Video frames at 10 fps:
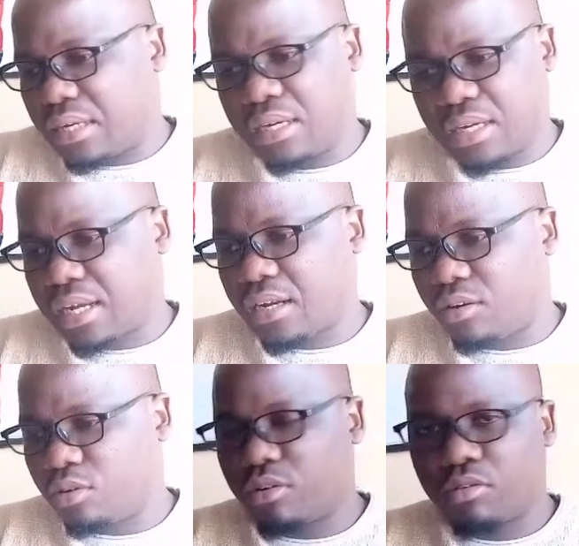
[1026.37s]
I
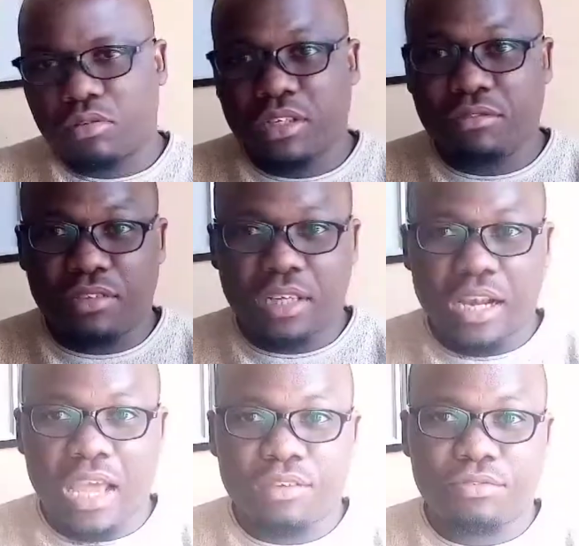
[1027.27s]
don't know, living a
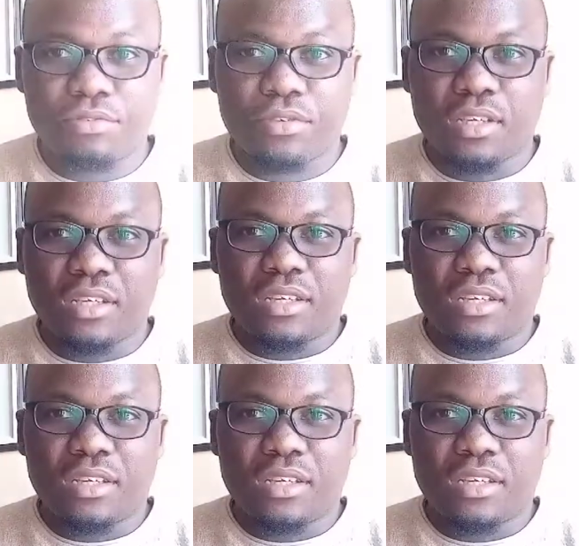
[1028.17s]
life